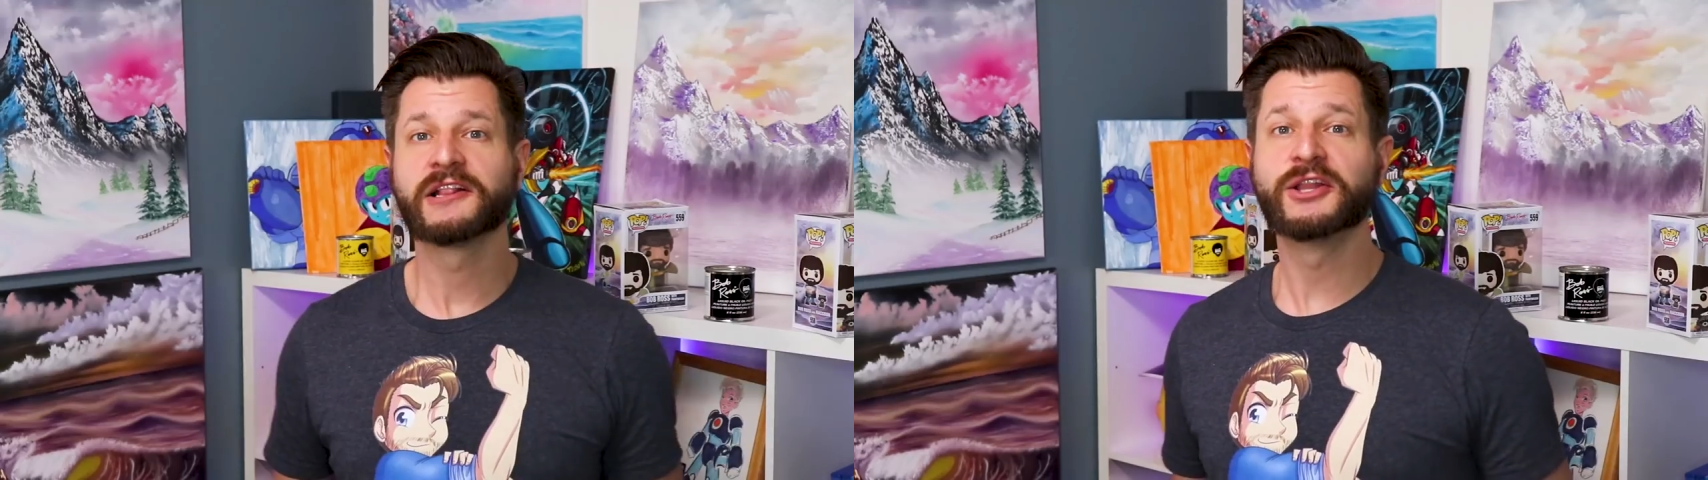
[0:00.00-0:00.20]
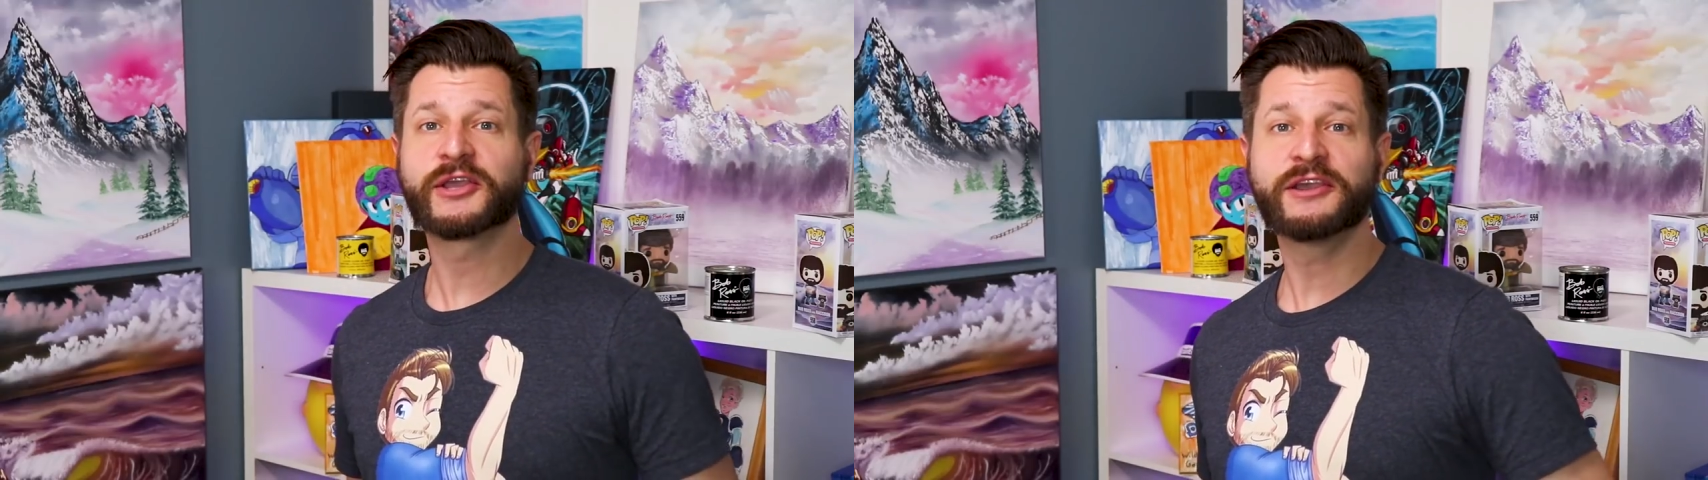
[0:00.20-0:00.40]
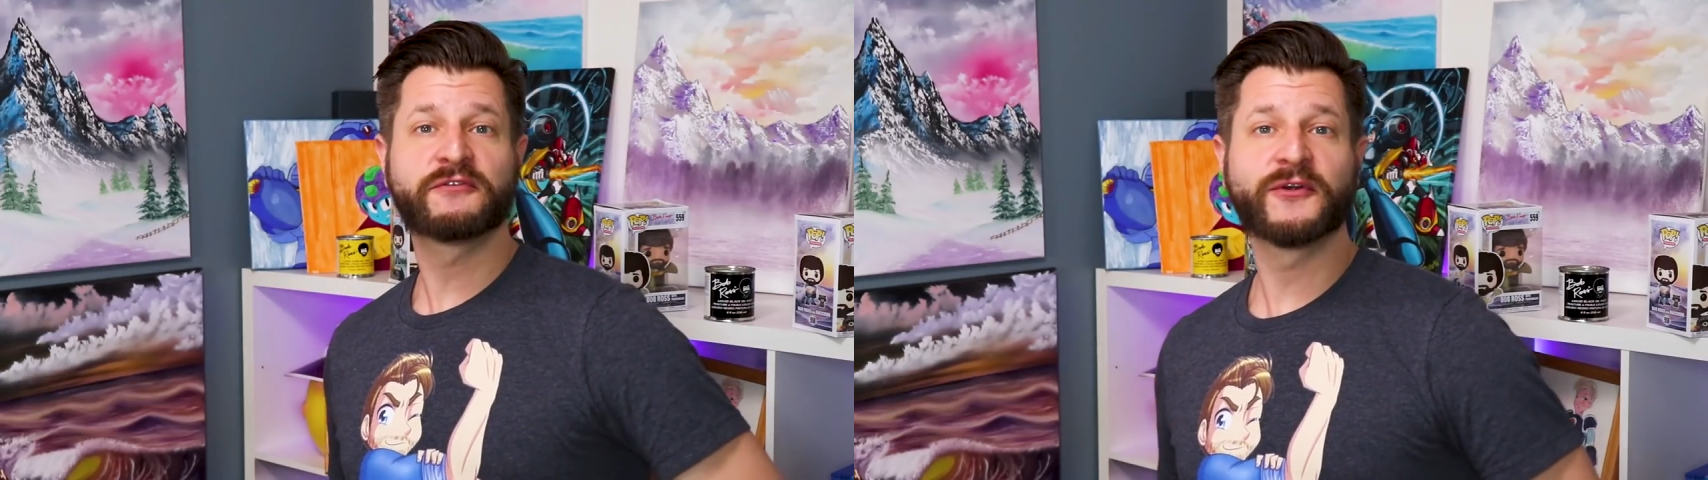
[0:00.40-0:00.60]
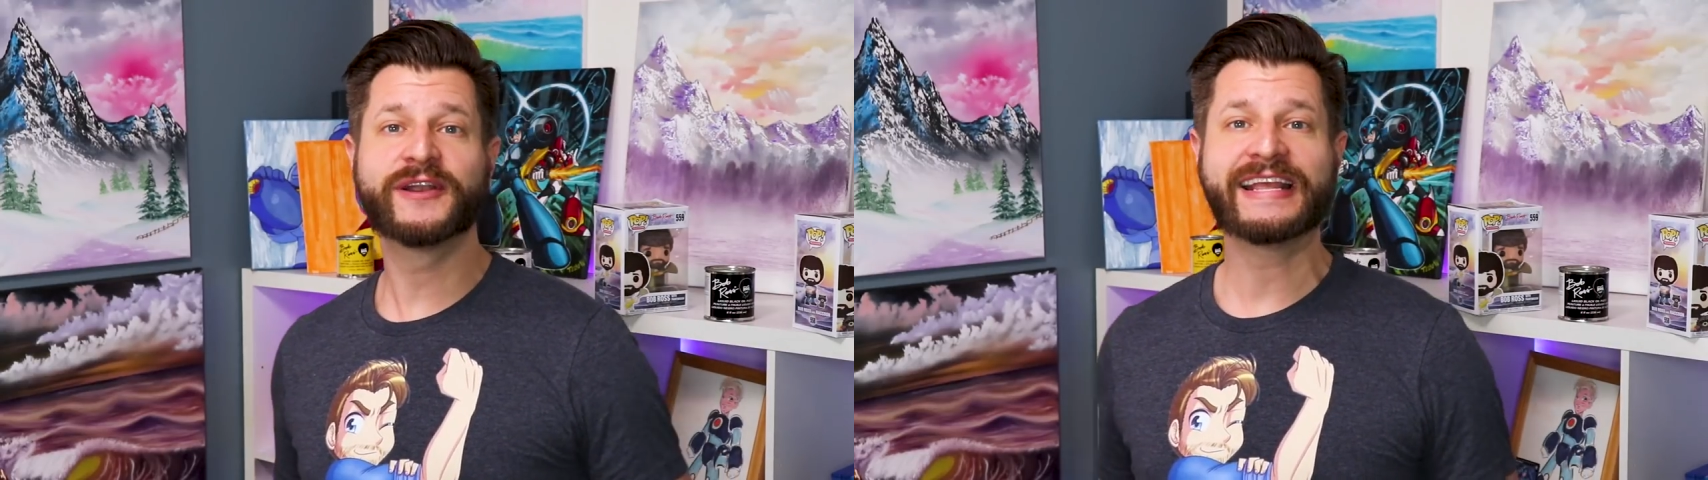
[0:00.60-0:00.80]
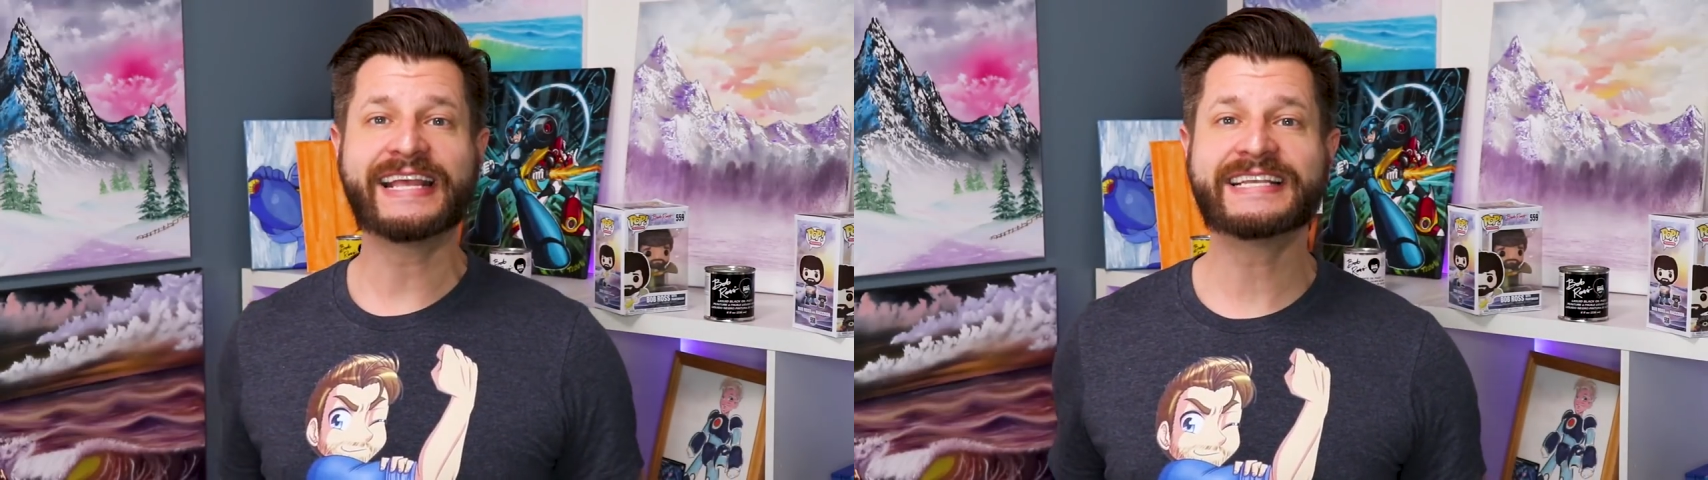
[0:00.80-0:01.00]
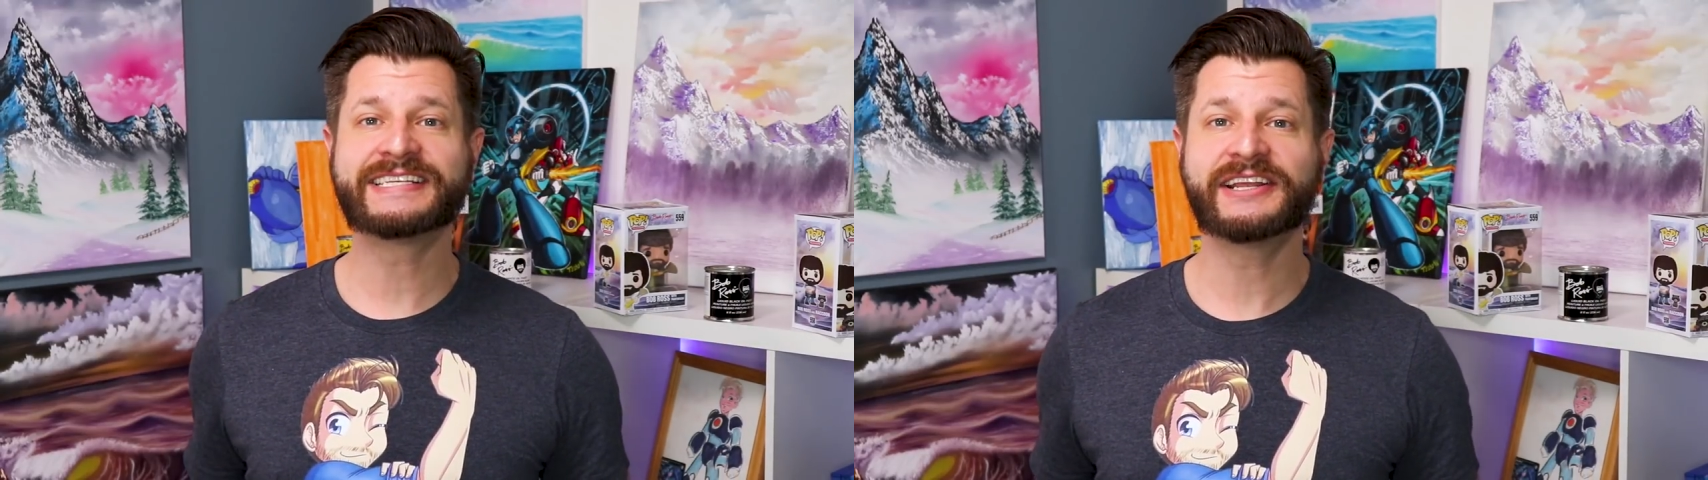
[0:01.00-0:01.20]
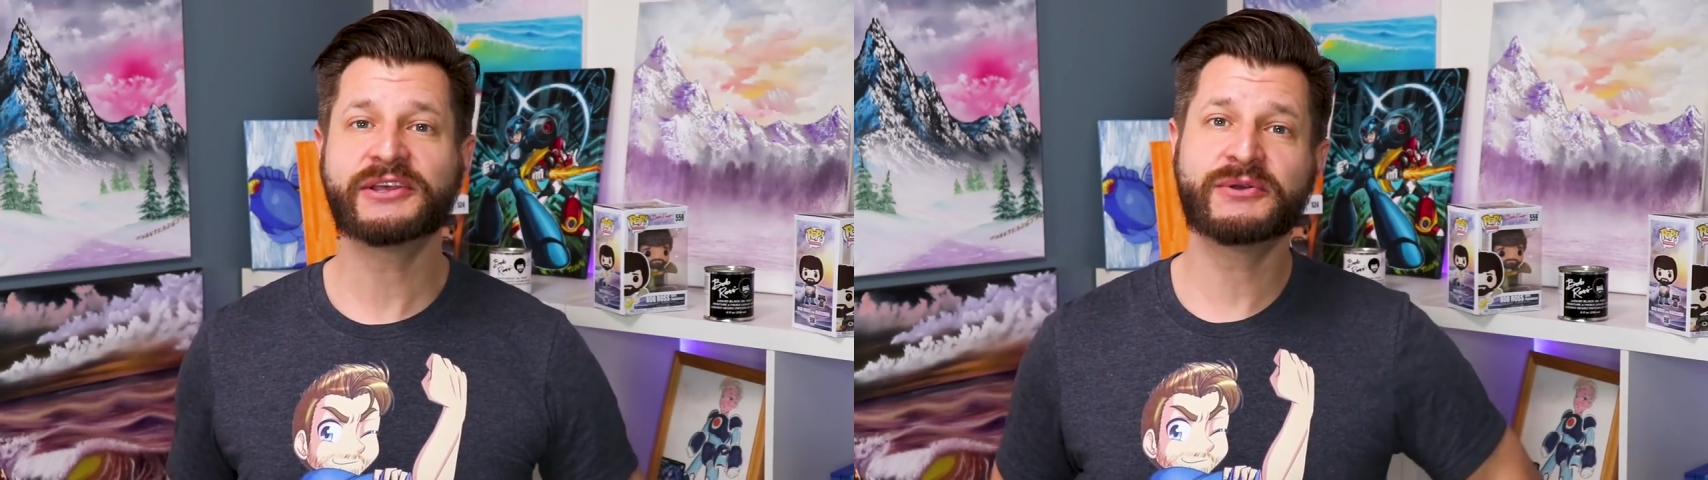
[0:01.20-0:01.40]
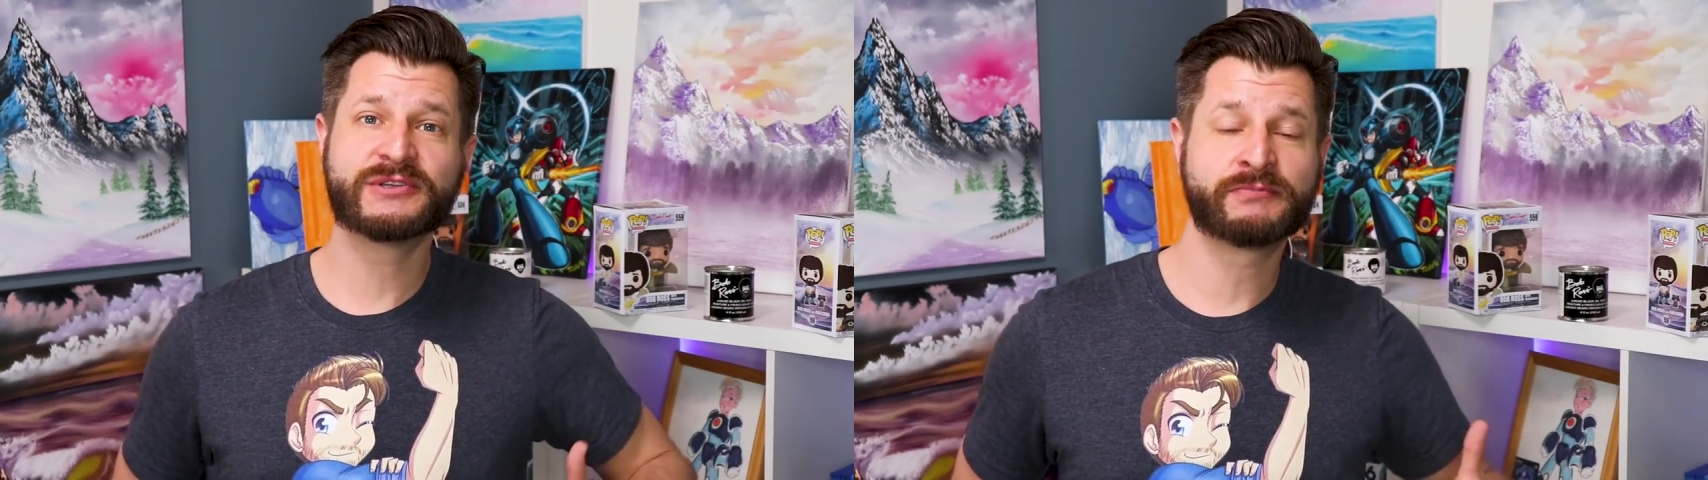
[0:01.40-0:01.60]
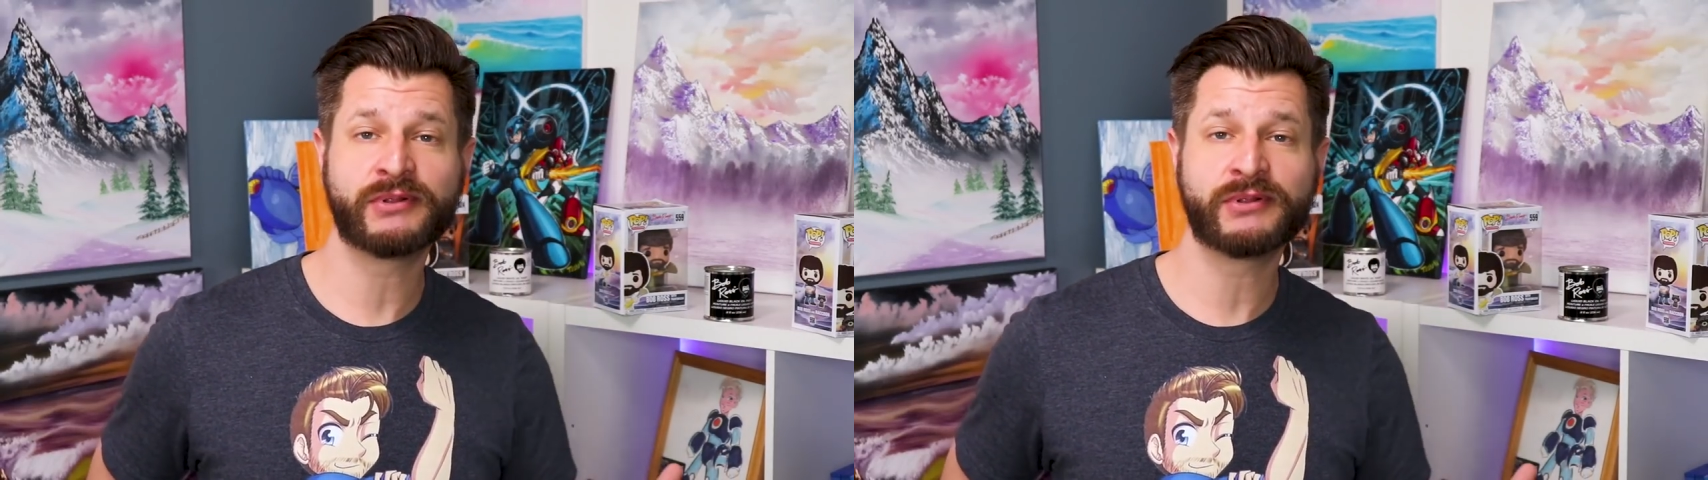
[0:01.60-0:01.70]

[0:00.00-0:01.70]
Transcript: Looking for an easy-to-use